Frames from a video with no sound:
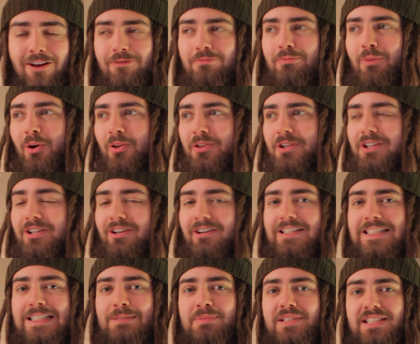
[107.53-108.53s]
more than
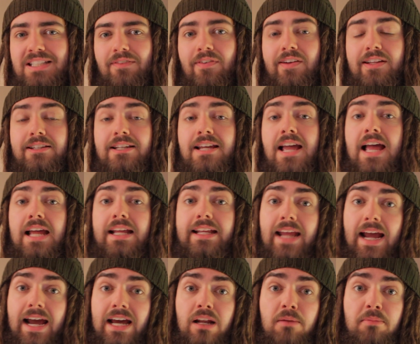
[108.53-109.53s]
not specifically,
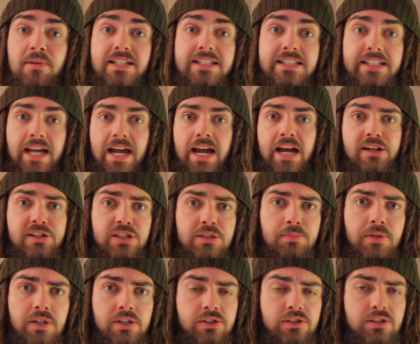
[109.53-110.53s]
cannabis ash,
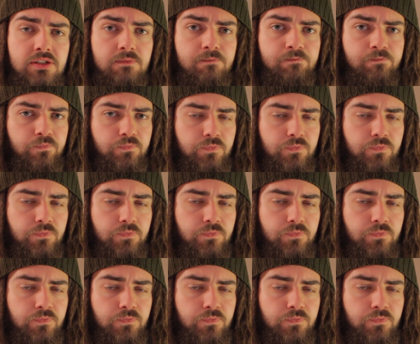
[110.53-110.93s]
because,